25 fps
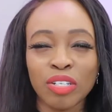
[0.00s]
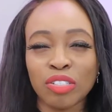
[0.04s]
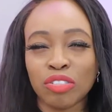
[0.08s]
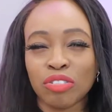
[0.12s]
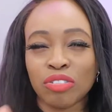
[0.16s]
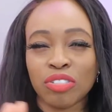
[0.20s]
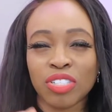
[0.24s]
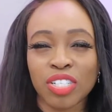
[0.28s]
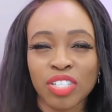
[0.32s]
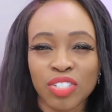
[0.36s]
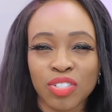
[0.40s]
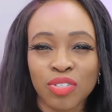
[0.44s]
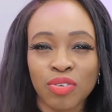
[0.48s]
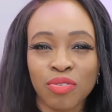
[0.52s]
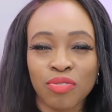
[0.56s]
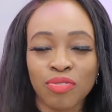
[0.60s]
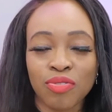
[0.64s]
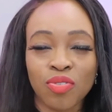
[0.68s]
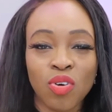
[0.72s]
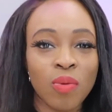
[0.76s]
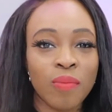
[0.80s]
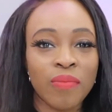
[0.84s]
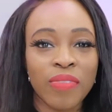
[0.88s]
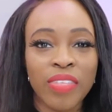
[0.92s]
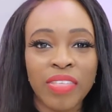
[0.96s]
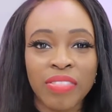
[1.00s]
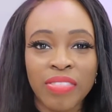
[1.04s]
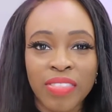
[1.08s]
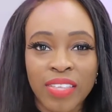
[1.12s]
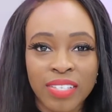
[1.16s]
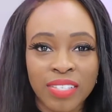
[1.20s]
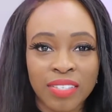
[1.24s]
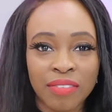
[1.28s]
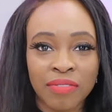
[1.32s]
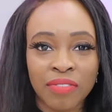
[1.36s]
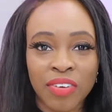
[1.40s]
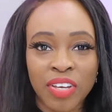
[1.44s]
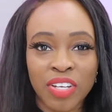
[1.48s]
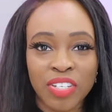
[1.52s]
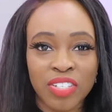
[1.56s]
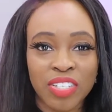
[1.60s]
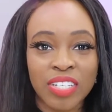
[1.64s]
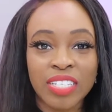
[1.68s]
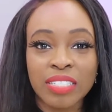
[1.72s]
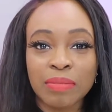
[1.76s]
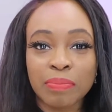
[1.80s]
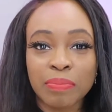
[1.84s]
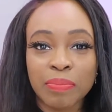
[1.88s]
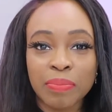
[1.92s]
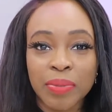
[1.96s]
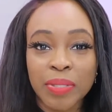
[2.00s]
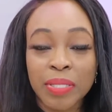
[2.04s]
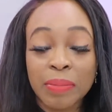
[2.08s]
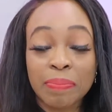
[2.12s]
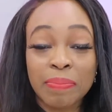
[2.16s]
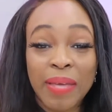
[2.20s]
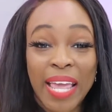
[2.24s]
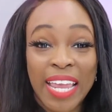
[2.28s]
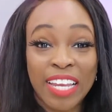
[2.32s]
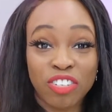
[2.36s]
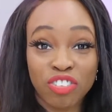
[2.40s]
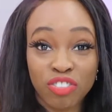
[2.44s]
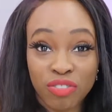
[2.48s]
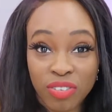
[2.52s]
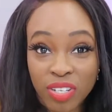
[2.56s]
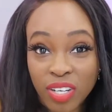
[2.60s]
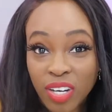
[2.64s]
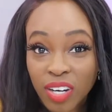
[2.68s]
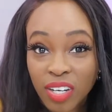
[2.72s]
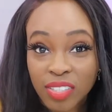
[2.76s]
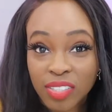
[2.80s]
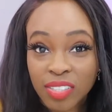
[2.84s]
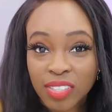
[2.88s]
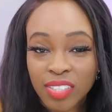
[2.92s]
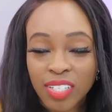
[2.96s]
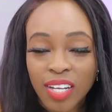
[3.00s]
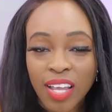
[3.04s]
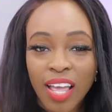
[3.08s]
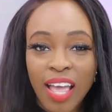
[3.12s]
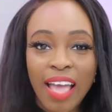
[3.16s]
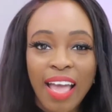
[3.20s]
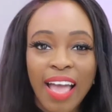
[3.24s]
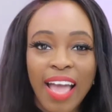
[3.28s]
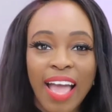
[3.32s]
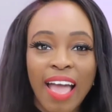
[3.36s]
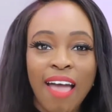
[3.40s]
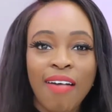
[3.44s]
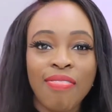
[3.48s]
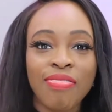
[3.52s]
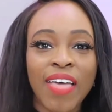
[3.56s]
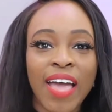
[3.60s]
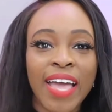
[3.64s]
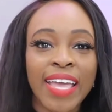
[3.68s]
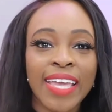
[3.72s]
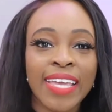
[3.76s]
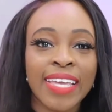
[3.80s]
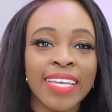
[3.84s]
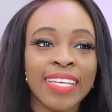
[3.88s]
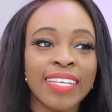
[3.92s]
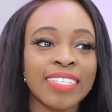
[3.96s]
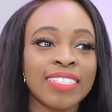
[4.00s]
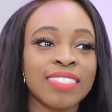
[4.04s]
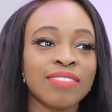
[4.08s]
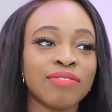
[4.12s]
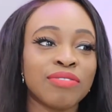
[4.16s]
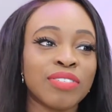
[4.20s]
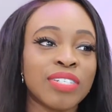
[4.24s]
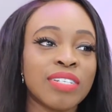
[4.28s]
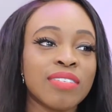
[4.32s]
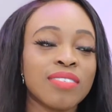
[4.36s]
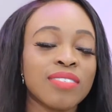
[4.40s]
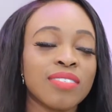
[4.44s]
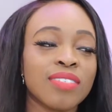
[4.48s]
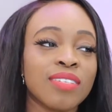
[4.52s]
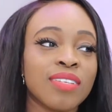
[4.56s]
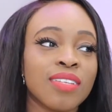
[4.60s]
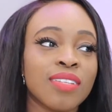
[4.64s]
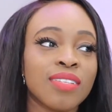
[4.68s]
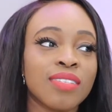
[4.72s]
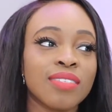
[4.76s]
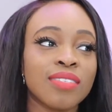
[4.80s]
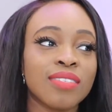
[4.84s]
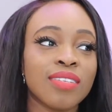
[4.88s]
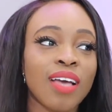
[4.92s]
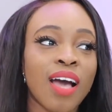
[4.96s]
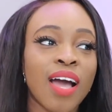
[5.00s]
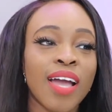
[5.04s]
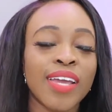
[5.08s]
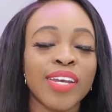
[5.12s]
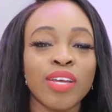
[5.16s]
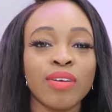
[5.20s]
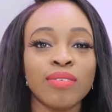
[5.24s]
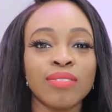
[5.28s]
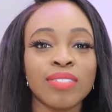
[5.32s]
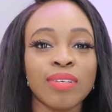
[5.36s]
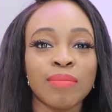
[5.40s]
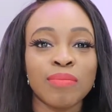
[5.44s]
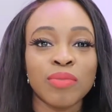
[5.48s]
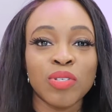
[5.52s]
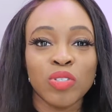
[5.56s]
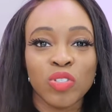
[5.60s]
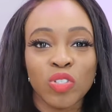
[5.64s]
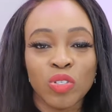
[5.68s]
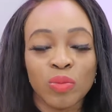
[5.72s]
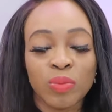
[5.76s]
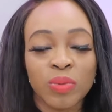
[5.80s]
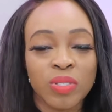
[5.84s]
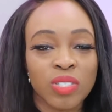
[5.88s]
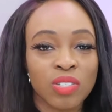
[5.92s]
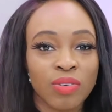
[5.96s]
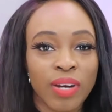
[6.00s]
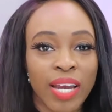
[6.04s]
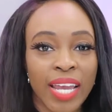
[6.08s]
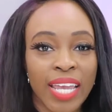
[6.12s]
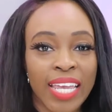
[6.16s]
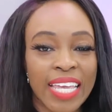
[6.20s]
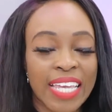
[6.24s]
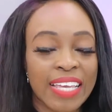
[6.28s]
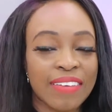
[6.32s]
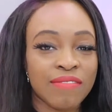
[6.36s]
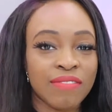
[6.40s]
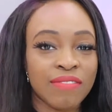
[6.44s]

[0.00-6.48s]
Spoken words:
traditional form, then there's the version is Patreon, And that is, for instance, I know some YouTubers create